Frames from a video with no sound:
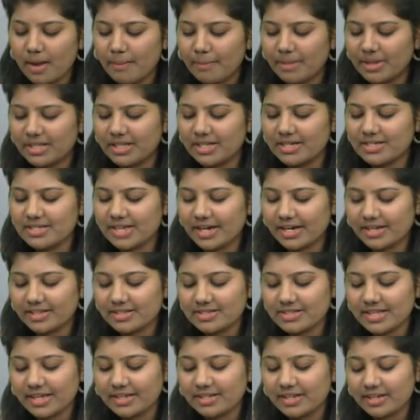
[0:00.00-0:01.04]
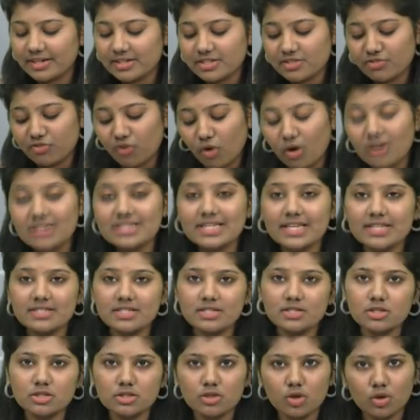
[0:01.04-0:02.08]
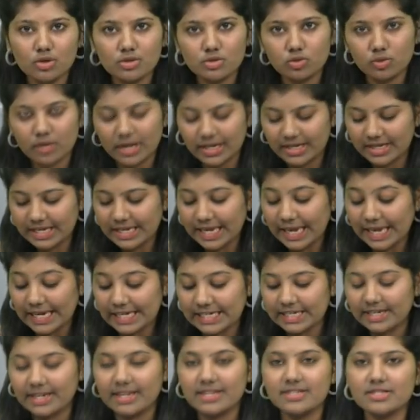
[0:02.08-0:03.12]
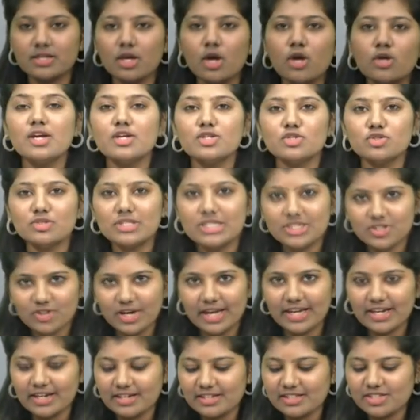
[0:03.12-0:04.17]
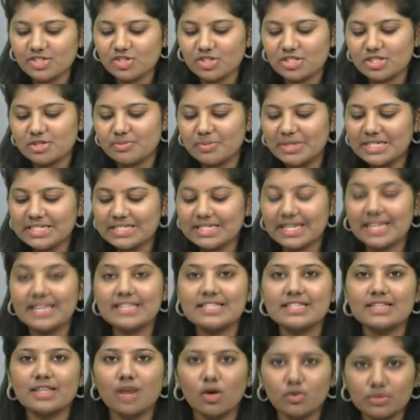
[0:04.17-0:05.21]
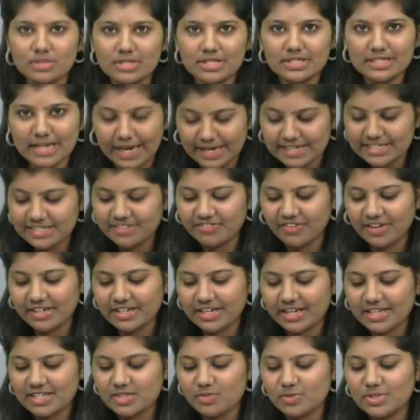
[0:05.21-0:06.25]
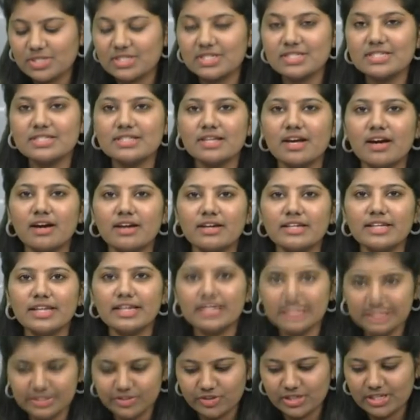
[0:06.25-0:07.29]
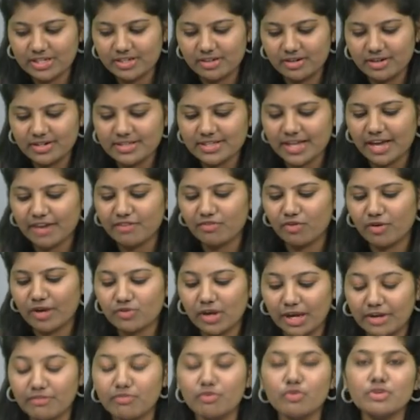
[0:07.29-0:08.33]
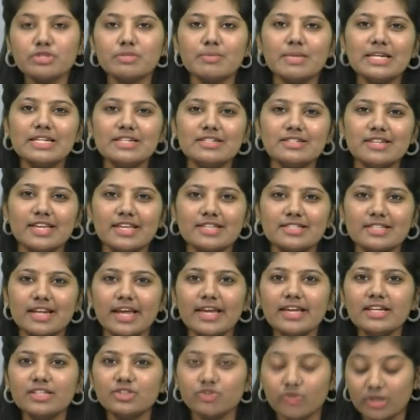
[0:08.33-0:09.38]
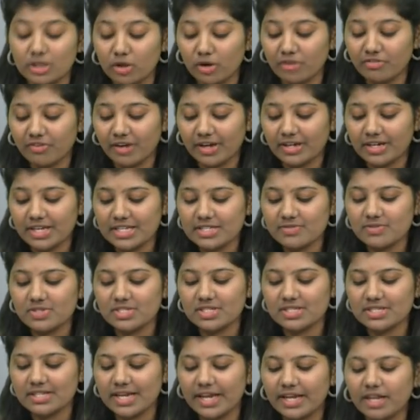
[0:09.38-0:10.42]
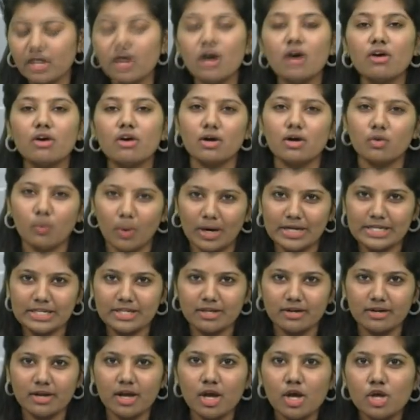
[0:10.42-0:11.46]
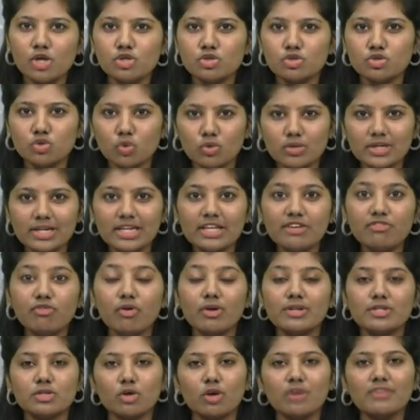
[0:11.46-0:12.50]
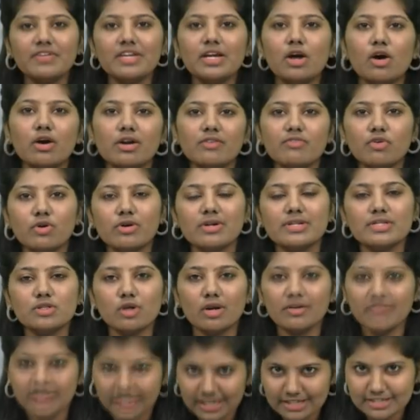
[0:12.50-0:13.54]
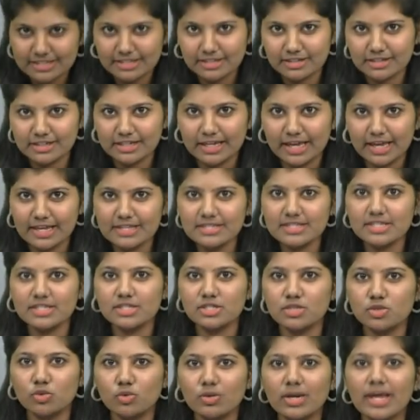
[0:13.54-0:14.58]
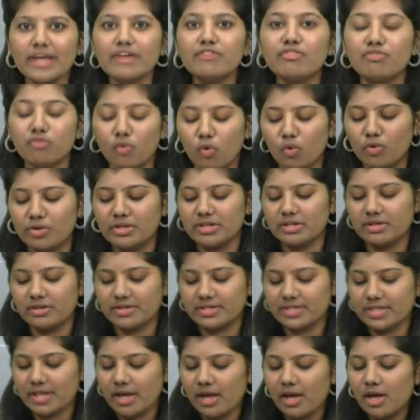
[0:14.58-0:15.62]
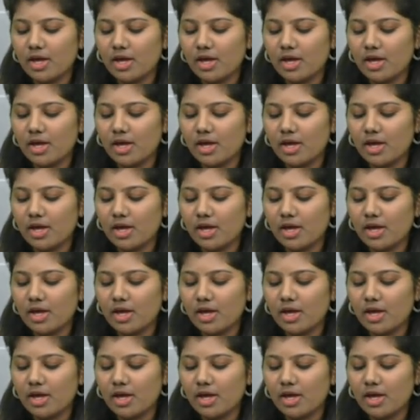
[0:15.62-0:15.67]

But there is another side, there is false cases is also getting increased. So the trial and the judgment takes 1095 days, which is nearly 3 years, and for enforcement it takes like 305 days, which is like 1 year. So totally for solving or for resolving a single case it took like 4 years.